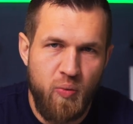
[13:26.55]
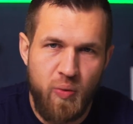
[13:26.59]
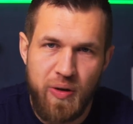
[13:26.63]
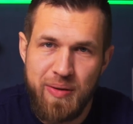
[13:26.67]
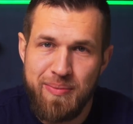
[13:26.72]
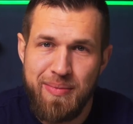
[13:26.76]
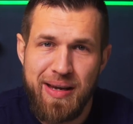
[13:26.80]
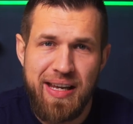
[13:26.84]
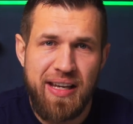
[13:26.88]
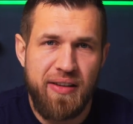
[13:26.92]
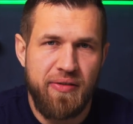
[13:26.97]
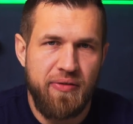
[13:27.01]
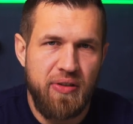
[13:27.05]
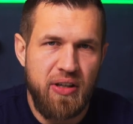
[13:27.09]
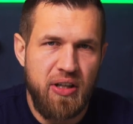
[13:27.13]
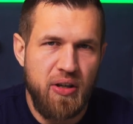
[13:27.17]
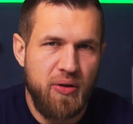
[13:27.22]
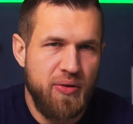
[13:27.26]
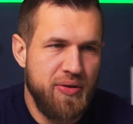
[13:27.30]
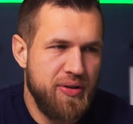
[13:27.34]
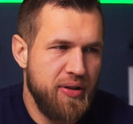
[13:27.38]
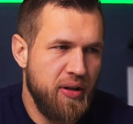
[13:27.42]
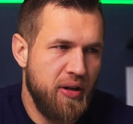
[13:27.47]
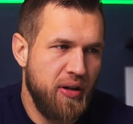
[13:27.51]
We make
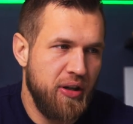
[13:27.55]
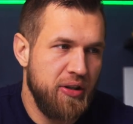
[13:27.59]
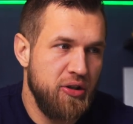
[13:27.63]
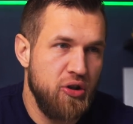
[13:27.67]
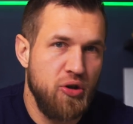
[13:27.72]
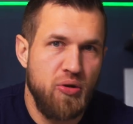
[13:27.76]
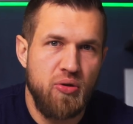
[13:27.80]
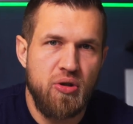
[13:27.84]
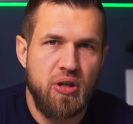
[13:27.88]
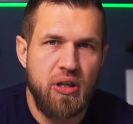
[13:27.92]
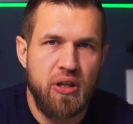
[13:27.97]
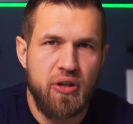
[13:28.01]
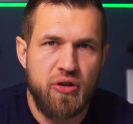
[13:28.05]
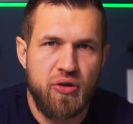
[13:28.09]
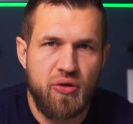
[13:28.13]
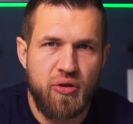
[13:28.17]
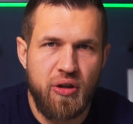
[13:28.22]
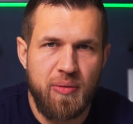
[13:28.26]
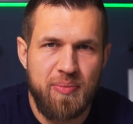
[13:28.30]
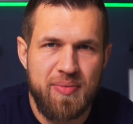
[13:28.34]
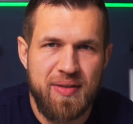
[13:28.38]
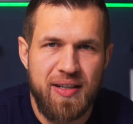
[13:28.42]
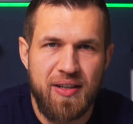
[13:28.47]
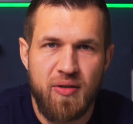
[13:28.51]
videos that are usually
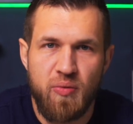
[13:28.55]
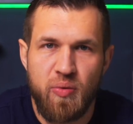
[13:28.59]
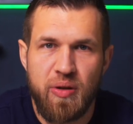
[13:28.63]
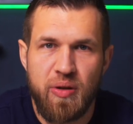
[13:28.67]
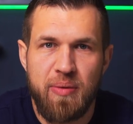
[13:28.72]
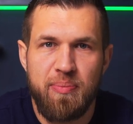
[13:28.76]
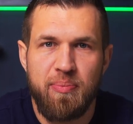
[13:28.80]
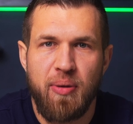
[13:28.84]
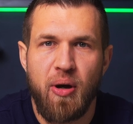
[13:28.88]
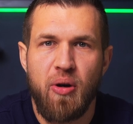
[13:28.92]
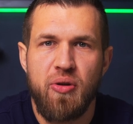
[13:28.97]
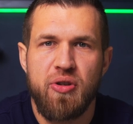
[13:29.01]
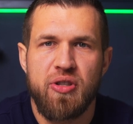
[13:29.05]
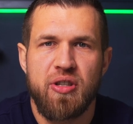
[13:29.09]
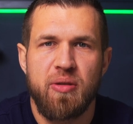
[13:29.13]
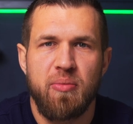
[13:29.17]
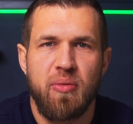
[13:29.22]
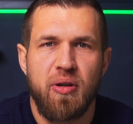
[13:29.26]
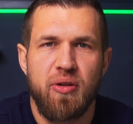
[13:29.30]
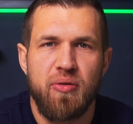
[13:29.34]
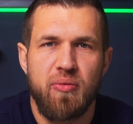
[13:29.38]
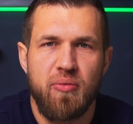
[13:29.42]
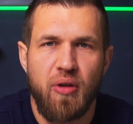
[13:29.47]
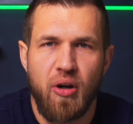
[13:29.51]
scripted, we post
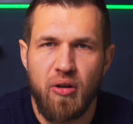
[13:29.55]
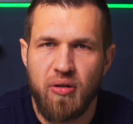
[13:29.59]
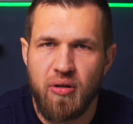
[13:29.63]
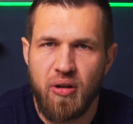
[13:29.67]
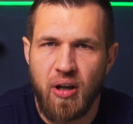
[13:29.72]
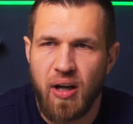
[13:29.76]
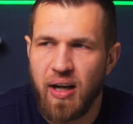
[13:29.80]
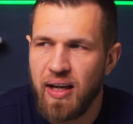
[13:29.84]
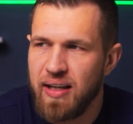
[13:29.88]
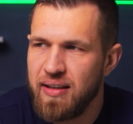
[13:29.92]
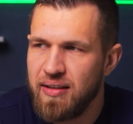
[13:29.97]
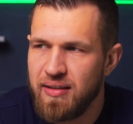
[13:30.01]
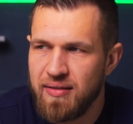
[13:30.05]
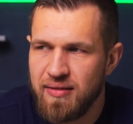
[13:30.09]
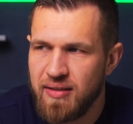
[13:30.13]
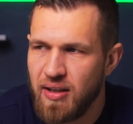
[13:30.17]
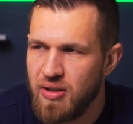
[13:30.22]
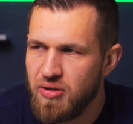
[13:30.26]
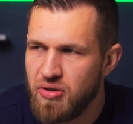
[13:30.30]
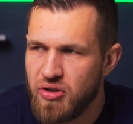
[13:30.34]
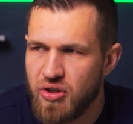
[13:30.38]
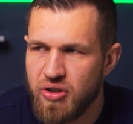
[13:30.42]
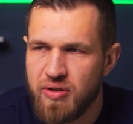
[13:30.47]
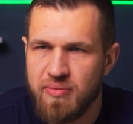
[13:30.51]
them online and
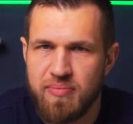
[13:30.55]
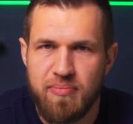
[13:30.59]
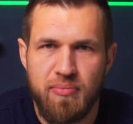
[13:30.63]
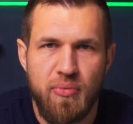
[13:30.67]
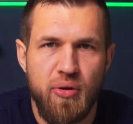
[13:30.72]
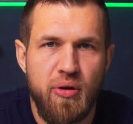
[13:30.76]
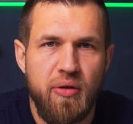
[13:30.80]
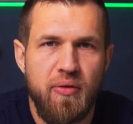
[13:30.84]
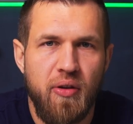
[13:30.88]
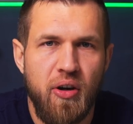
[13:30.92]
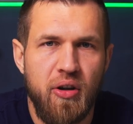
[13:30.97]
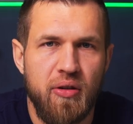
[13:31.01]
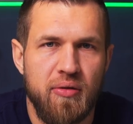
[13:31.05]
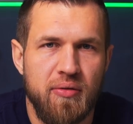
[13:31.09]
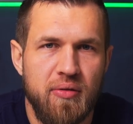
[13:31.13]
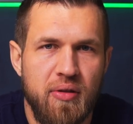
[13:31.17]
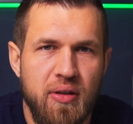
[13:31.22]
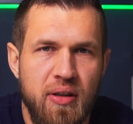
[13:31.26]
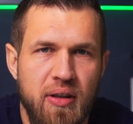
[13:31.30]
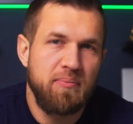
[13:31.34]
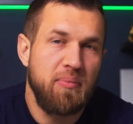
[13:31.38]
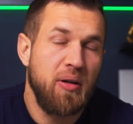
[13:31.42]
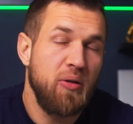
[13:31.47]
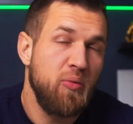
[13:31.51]
then just move on.
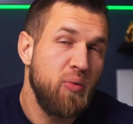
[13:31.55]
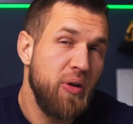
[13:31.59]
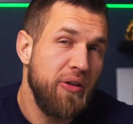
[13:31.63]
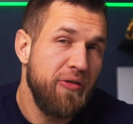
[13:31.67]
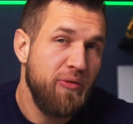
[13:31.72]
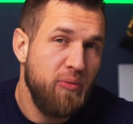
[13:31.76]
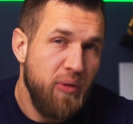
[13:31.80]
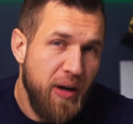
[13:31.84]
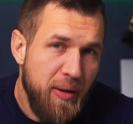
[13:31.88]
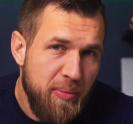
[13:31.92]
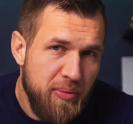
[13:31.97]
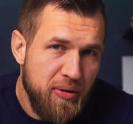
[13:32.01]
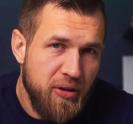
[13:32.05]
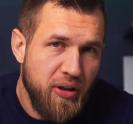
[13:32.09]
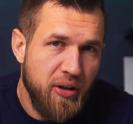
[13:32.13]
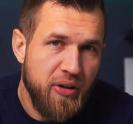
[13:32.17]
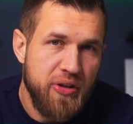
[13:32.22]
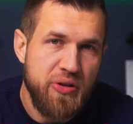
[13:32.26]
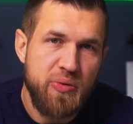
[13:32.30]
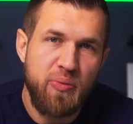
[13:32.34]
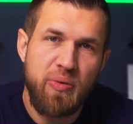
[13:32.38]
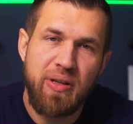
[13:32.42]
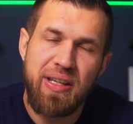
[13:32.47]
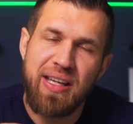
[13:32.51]
But with
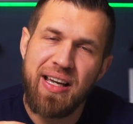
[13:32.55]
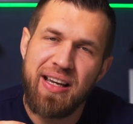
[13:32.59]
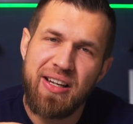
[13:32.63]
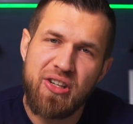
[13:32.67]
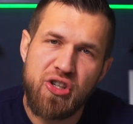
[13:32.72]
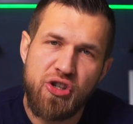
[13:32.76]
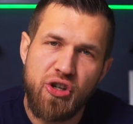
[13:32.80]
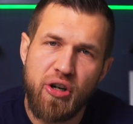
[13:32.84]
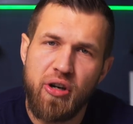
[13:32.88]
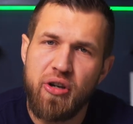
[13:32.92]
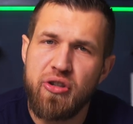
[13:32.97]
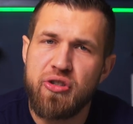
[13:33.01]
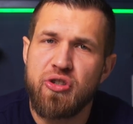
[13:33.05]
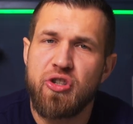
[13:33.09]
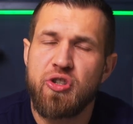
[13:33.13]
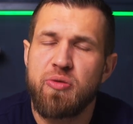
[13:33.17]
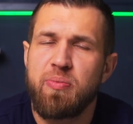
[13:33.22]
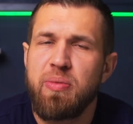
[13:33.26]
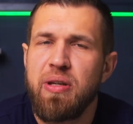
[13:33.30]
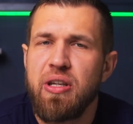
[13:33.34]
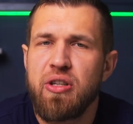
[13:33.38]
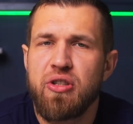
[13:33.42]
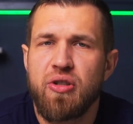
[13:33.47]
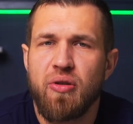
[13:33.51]
webinars, we get a chance to
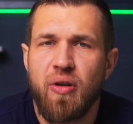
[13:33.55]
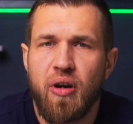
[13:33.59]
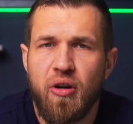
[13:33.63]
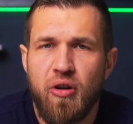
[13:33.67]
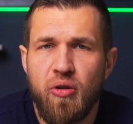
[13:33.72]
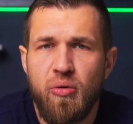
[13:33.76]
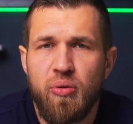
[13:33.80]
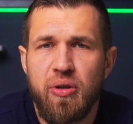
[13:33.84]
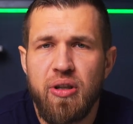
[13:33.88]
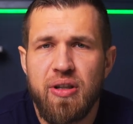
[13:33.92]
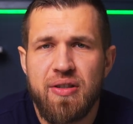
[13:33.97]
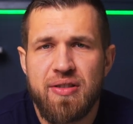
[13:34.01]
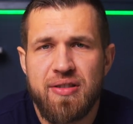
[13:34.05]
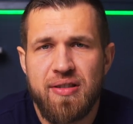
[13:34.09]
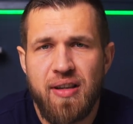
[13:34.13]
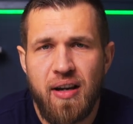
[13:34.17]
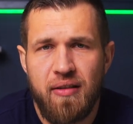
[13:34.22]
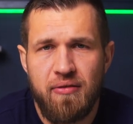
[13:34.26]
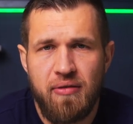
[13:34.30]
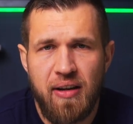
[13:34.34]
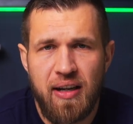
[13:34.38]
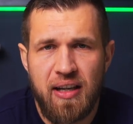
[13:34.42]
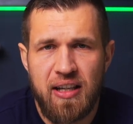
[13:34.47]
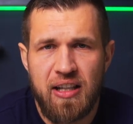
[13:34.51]
speak to our audience
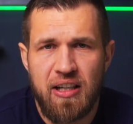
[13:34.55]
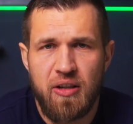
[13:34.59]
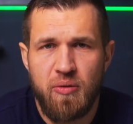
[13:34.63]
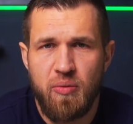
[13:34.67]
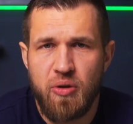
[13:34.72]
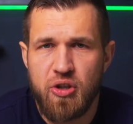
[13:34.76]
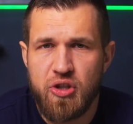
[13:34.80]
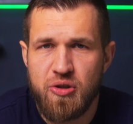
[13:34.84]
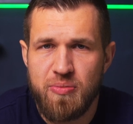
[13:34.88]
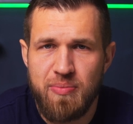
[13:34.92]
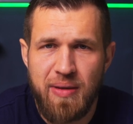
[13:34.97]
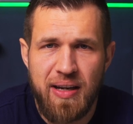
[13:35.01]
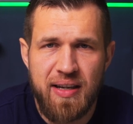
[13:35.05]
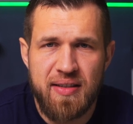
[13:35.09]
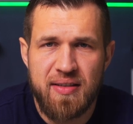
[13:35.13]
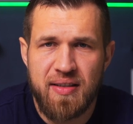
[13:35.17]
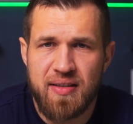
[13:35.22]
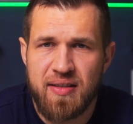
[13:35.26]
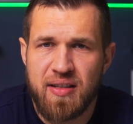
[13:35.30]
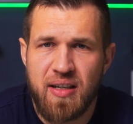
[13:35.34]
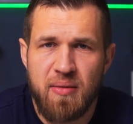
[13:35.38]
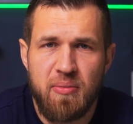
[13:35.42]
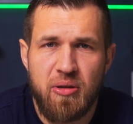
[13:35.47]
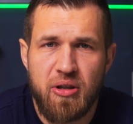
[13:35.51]
directly, which makes
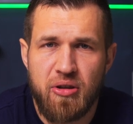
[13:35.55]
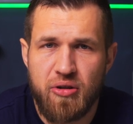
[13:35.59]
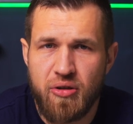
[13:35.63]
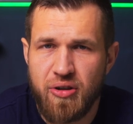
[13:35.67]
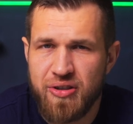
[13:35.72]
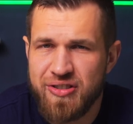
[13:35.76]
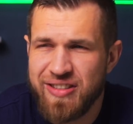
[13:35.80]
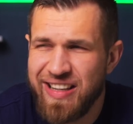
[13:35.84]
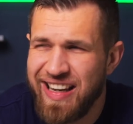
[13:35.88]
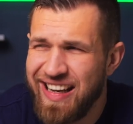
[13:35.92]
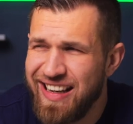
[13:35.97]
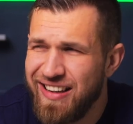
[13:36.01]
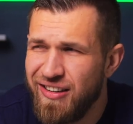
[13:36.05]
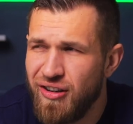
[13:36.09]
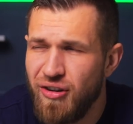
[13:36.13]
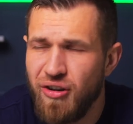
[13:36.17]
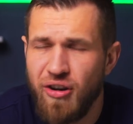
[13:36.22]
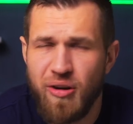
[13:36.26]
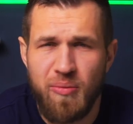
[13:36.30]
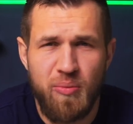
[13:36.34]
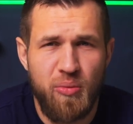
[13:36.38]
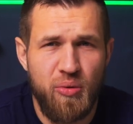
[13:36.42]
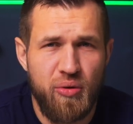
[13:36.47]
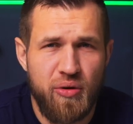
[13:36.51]
us come across a
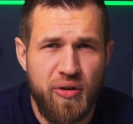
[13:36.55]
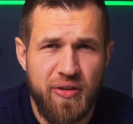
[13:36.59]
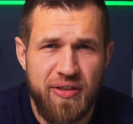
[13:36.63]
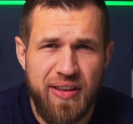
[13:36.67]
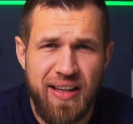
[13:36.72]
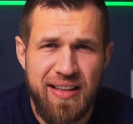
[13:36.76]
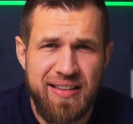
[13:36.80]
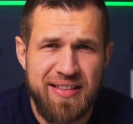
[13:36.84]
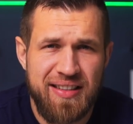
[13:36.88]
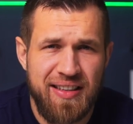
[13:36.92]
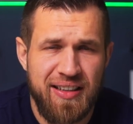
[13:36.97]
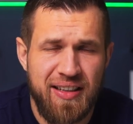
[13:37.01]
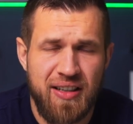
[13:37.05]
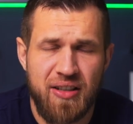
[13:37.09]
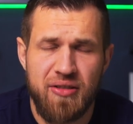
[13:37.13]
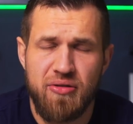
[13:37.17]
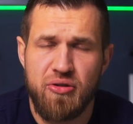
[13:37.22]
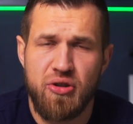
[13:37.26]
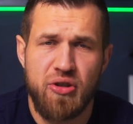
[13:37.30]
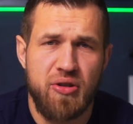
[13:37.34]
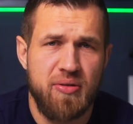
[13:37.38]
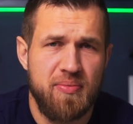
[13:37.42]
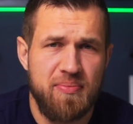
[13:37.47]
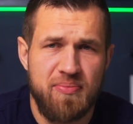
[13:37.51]
lot more authentic
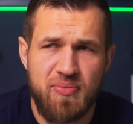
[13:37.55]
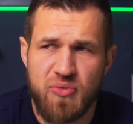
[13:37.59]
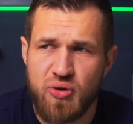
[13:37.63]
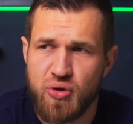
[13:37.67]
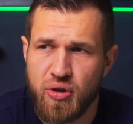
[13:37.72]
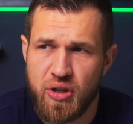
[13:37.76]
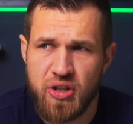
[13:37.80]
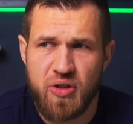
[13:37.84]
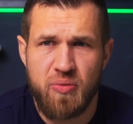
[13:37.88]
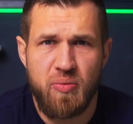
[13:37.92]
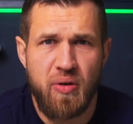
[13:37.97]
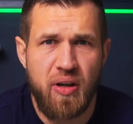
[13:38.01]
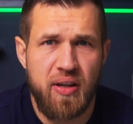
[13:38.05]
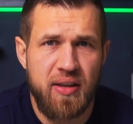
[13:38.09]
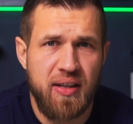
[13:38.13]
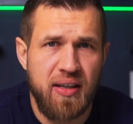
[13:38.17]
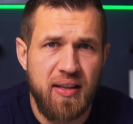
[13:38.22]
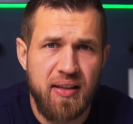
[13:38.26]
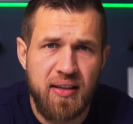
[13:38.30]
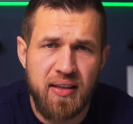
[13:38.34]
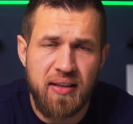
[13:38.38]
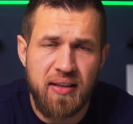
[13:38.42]
and just trustworthy.